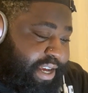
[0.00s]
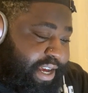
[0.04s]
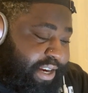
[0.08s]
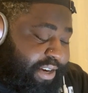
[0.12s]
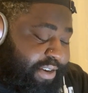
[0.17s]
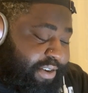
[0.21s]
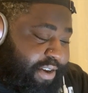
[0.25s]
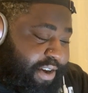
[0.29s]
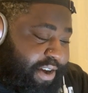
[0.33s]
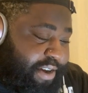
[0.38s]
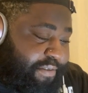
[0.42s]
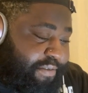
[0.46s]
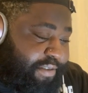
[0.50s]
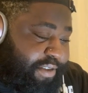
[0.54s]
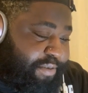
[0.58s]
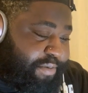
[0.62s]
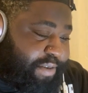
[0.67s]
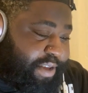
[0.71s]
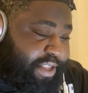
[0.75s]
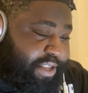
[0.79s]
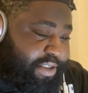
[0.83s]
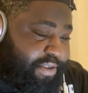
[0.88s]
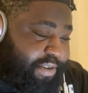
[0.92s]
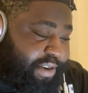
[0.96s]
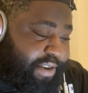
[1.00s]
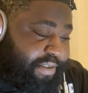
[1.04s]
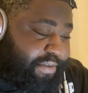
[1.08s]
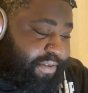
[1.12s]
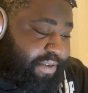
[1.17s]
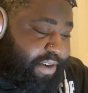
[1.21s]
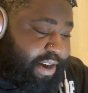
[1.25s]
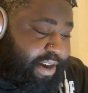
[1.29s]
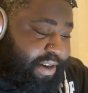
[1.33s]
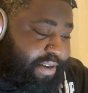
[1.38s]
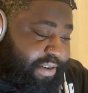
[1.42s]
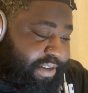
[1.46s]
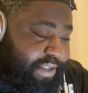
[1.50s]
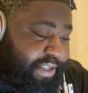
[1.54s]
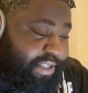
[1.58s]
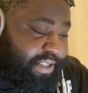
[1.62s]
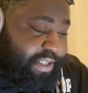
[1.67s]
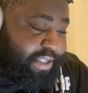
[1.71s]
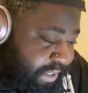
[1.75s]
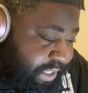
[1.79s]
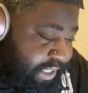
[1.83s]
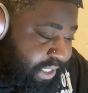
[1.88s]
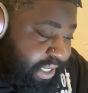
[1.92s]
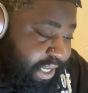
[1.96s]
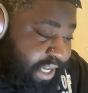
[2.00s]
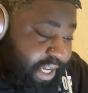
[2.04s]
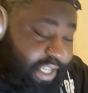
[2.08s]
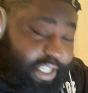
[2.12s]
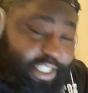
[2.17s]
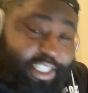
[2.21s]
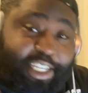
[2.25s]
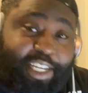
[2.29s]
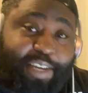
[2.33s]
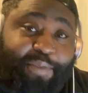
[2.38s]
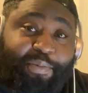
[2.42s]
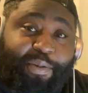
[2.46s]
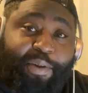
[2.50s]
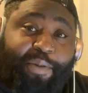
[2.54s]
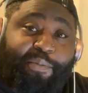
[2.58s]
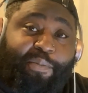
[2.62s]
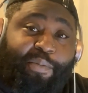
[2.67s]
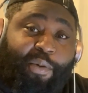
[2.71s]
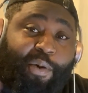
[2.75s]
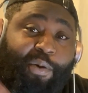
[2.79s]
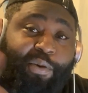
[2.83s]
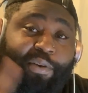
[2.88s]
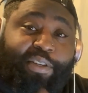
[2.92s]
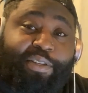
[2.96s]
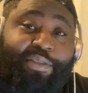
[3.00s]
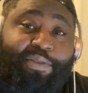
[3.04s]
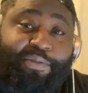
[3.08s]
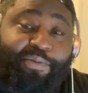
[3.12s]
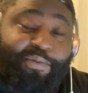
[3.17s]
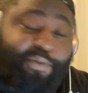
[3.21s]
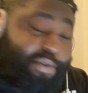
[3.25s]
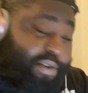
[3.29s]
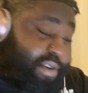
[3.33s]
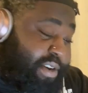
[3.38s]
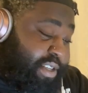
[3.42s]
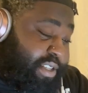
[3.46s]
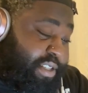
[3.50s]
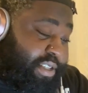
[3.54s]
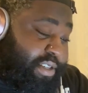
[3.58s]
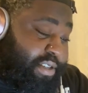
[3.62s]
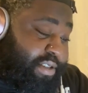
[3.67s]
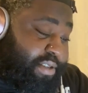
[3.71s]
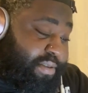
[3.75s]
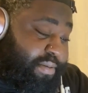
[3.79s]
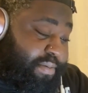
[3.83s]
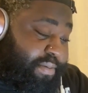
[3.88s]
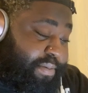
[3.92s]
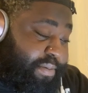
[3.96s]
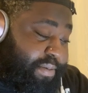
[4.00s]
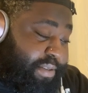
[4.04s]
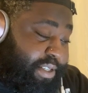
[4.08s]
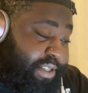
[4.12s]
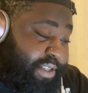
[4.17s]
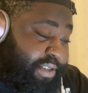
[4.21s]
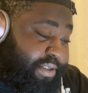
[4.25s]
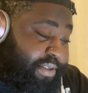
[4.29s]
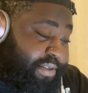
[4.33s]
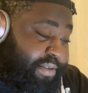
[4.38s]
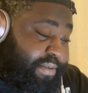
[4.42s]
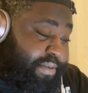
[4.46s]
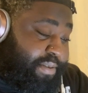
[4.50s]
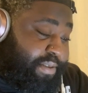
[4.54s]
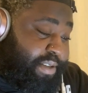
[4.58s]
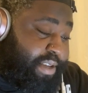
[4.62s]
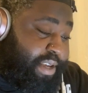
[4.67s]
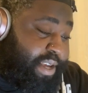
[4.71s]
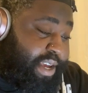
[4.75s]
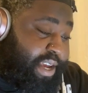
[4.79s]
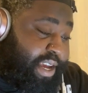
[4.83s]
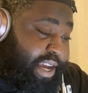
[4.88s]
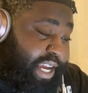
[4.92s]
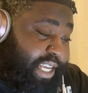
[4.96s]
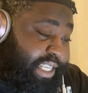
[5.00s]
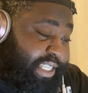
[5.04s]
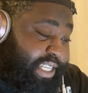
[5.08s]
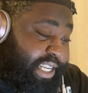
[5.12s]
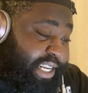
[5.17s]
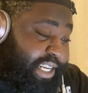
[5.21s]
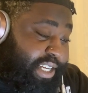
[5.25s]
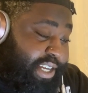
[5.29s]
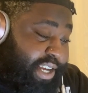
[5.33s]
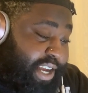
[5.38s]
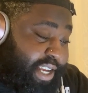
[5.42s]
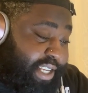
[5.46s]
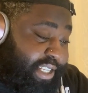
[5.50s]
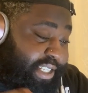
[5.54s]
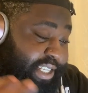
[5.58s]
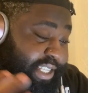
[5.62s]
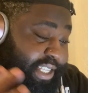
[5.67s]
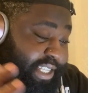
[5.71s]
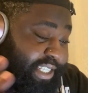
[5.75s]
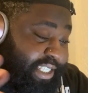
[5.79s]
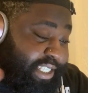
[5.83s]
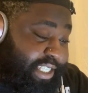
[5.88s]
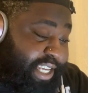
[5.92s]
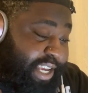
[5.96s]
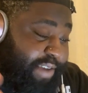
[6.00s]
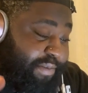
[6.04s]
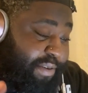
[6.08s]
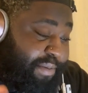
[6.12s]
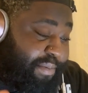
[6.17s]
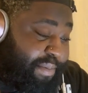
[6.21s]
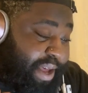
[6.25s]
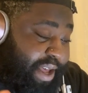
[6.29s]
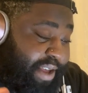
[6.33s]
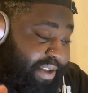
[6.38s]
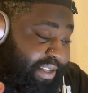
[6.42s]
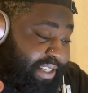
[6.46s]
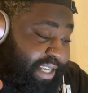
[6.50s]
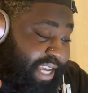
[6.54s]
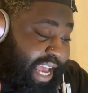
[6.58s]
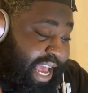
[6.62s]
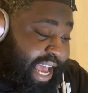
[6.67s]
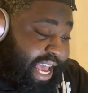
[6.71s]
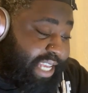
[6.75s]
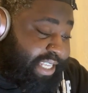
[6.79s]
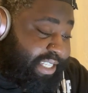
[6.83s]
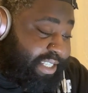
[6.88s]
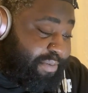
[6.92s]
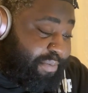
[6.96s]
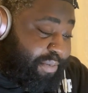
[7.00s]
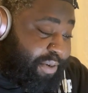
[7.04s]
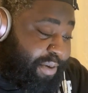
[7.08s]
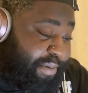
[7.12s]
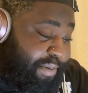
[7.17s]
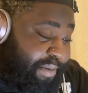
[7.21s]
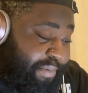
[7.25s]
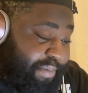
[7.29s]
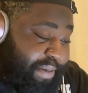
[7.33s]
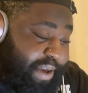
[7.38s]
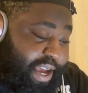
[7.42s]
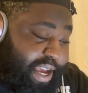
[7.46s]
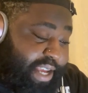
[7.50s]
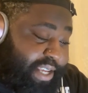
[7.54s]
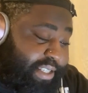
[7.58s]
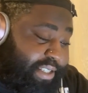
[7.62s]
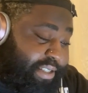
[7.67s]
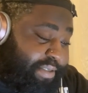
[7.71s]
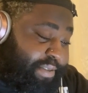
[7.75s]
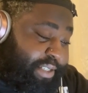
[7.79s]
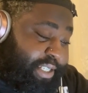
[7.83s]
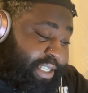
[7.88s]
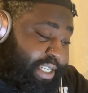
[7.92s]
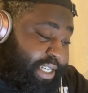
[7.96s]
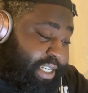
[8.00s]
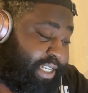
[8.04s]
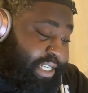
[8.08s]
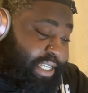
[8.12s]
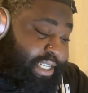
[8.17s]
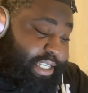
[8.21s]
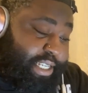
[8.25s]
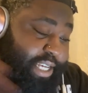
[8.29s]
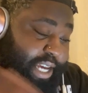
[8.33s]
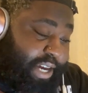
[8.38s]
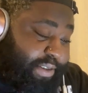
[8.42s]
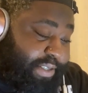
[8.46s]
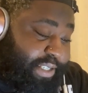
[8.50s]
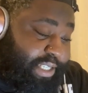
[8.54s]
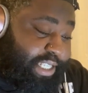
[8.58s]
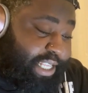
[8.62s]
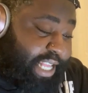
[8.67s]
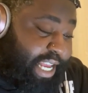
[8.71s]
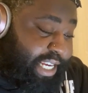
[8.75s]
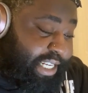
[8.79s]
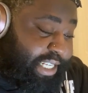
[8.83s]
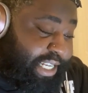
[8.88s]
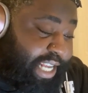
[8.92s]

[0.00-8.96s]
know how I feel about 24 hours. Cheaper bonus rewards, yo. So instead of costing the same amount as the premium pass, I would slash